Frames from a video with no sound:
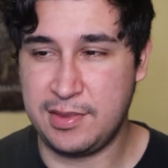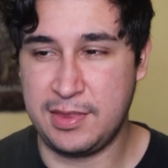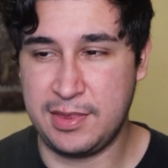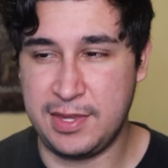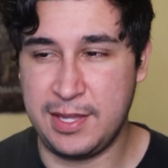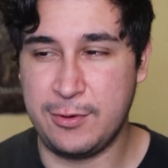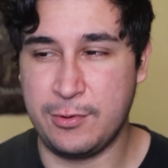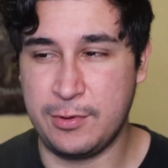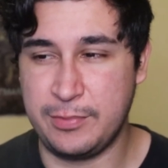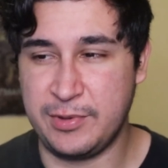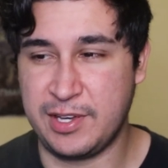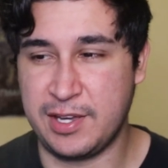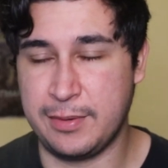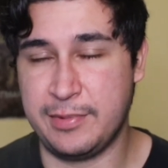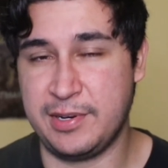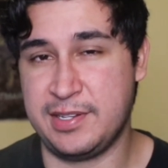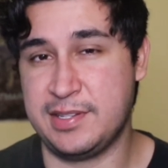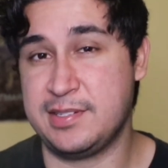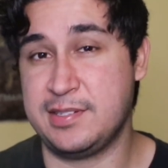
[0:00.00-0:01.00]
they will be
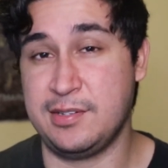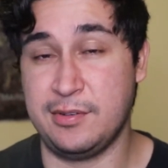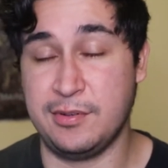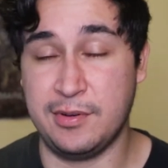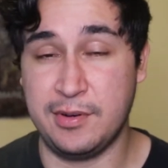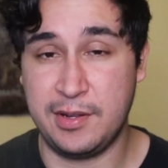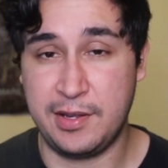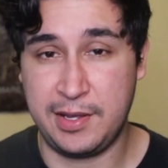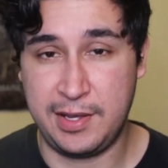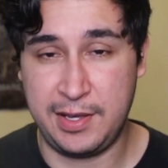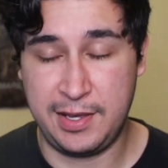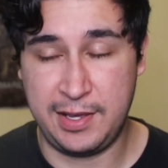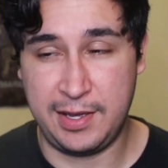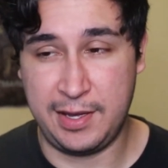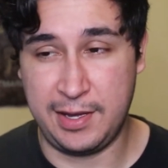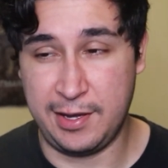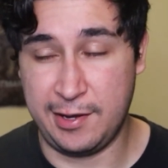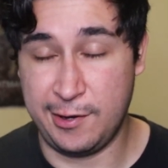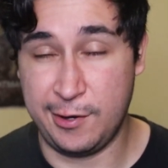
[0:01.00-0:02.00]
coming in soon.
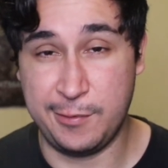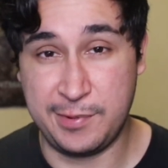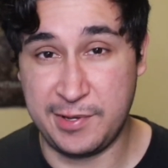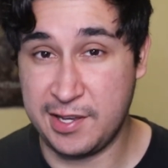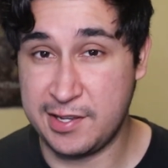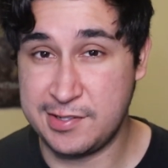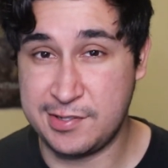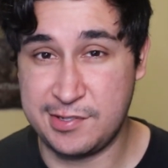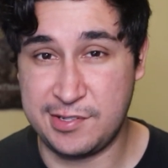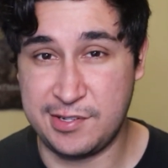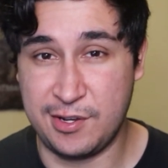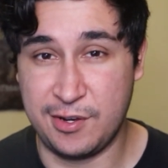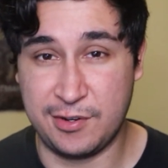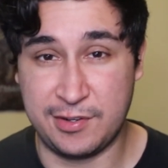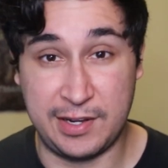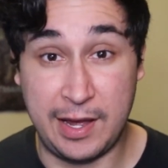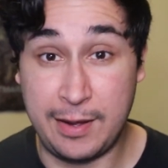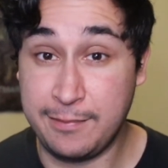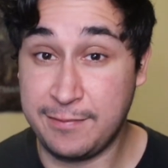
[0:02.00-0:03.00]
I hope you guys are
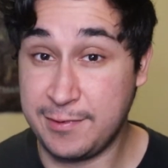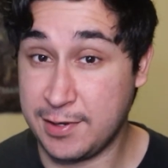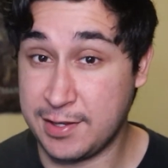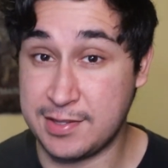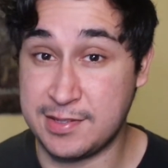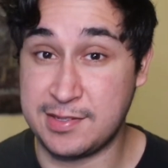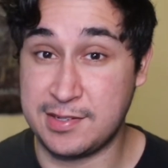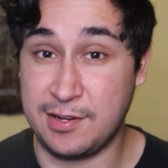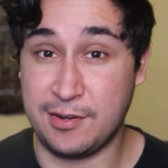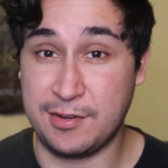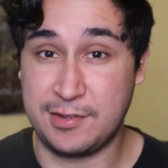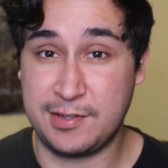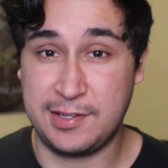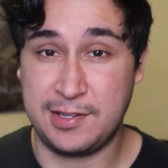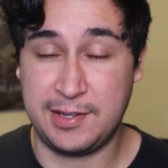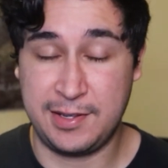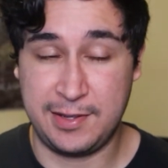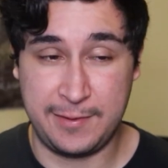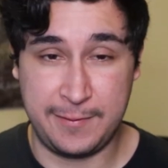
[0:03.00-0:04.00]
stoked. I'm fucking
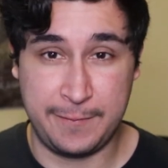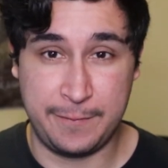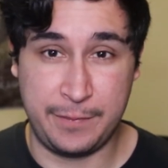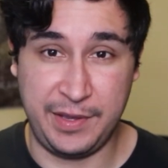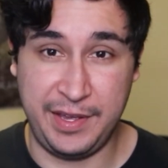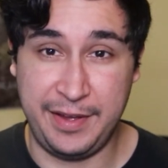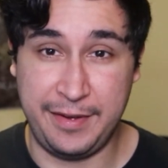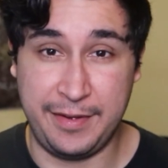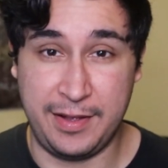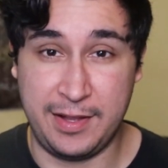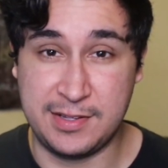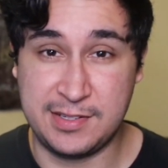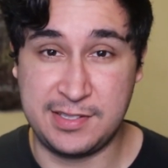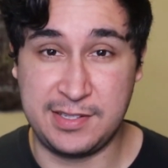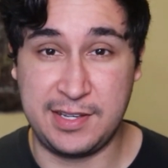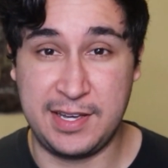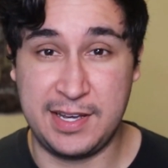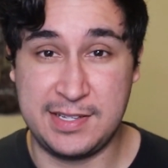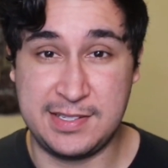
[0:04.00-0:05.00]
stoked. Yeah, I'll
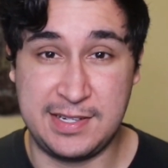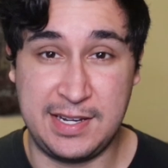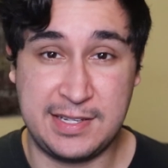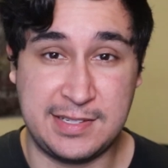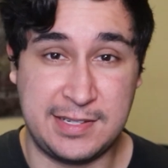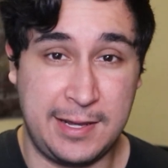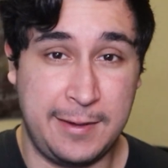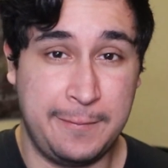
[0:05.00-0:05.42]
see you guys next